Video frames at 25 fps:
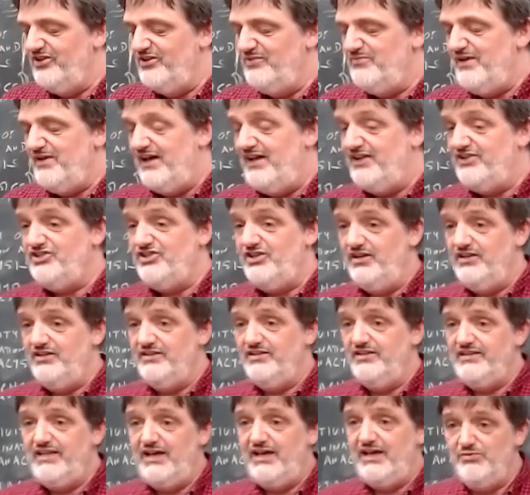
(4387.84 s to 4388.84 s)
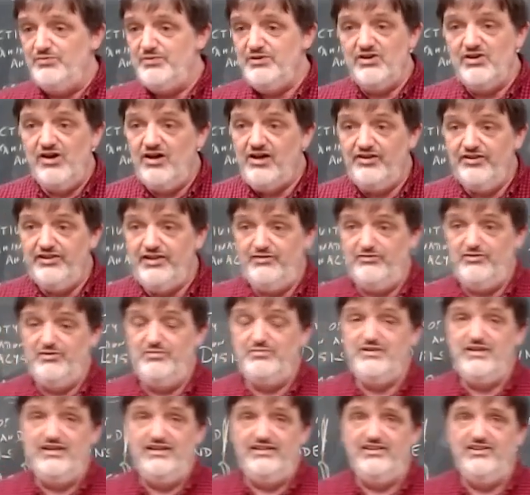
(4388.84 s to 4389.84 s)
could imagine that that would be all there would
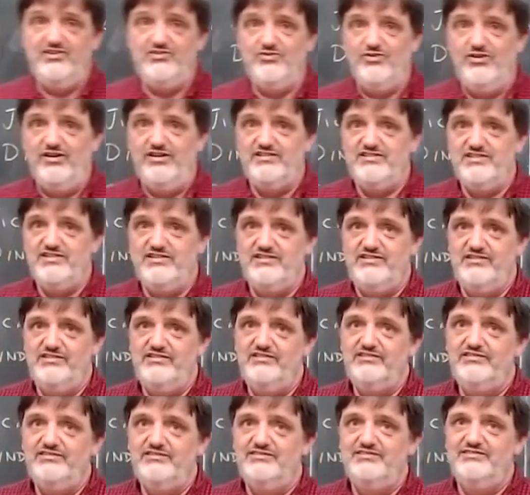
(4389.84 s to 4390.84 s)
be in the course.